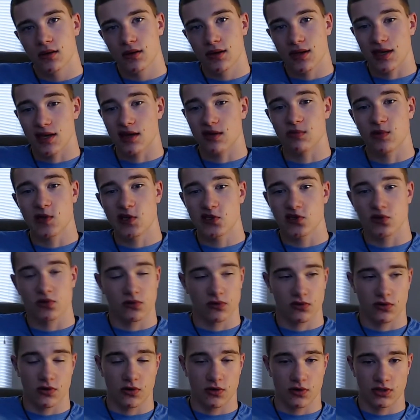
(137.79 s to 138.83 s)
and it basically
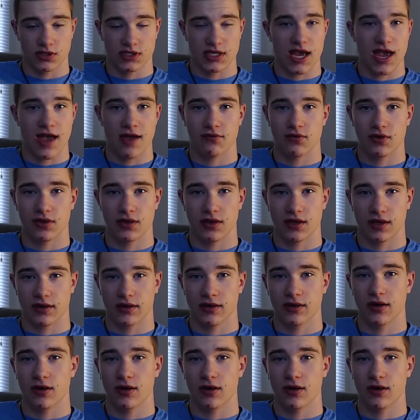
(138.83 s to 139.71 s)
records everything.